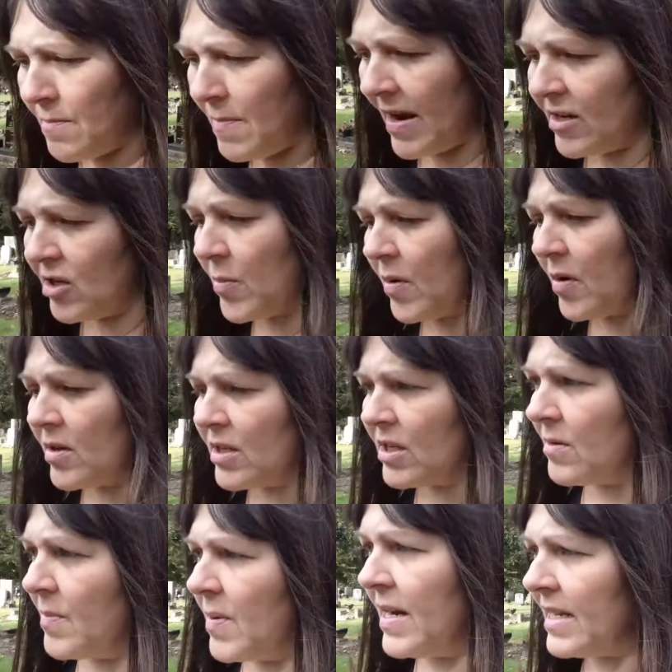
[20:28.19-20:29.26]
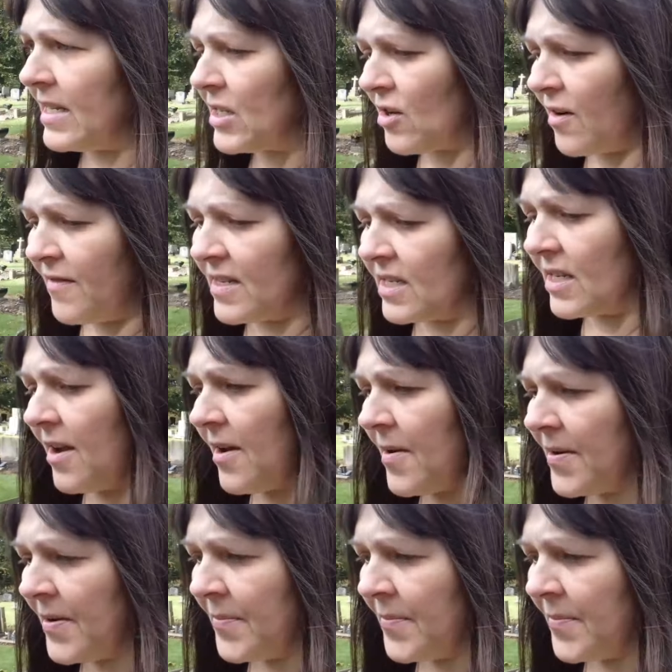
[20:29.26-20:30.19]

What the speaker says: metropolitan police officer.